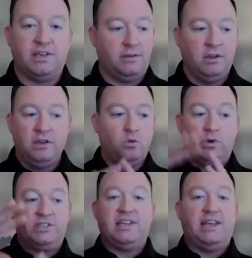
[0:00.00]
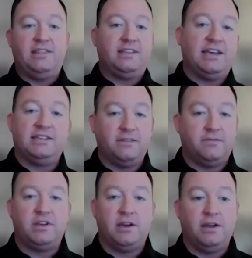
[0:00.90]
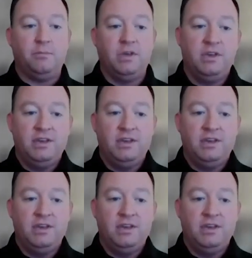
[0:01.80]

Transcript: that withstand the test of time.